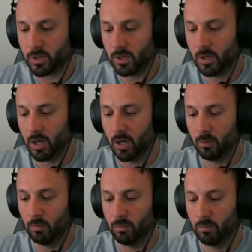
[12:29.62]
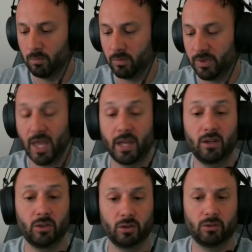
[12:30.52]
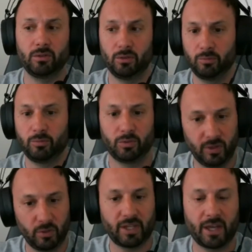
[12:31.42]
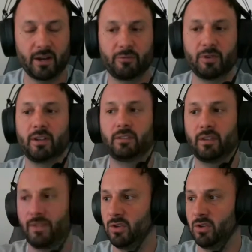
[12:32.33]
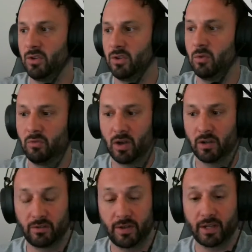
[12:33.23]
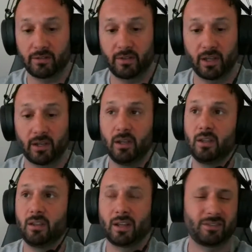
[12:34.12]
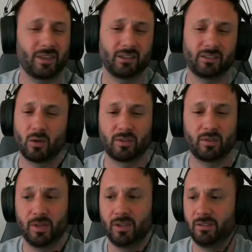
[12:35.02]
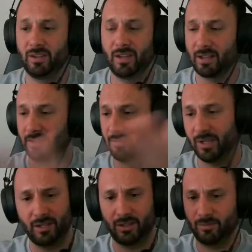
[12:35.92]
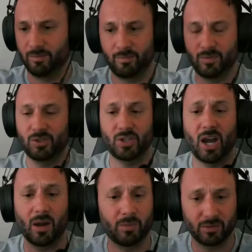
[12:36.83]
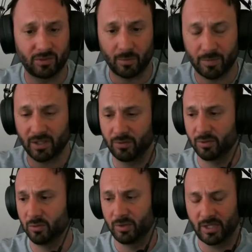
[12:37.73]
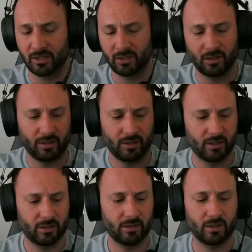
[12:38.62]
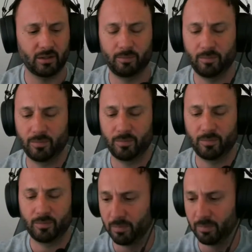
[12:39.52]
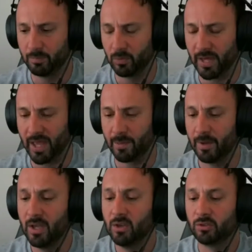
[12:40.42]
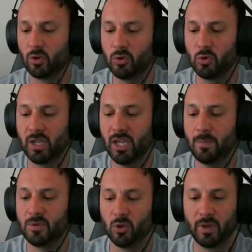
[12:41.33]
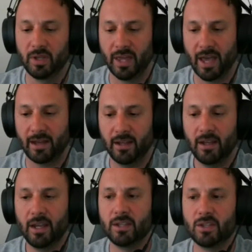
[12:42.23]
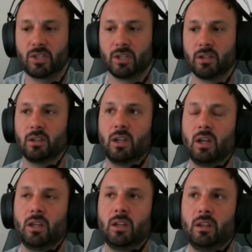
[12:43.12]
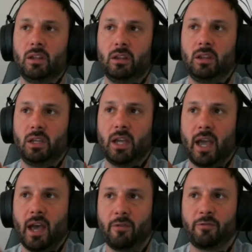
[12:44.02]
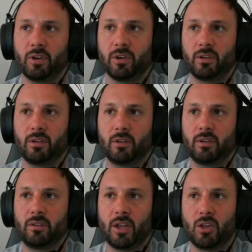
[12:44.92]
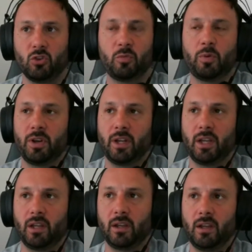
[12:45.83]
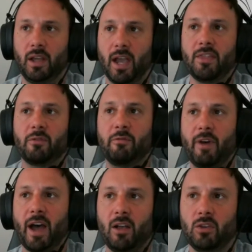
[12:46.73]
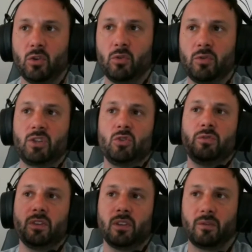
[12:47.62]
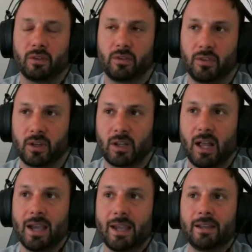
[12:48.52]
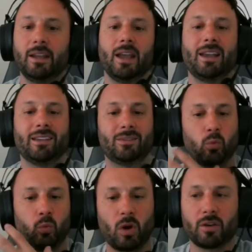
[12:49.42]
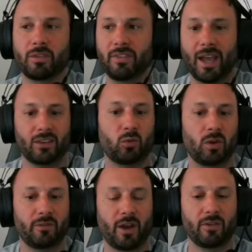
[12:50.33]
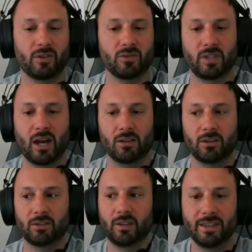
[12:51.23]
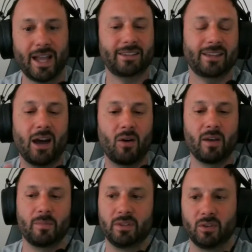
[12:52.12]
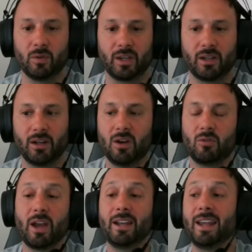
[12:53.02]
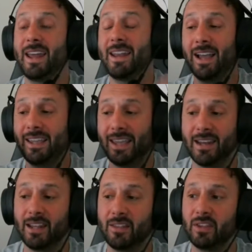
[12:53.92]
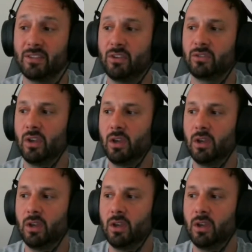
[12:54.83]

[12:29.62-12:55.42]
then you see what that effort is, and then you kind of move on to the next thing. Next thing is going to be deactivating jobs or something if you're doing like a job board app. So you keep doing that until the effort that you've put in and the value that you've delivered to the client is worth that $2,500. That's how I've been doing it, right? And again, this is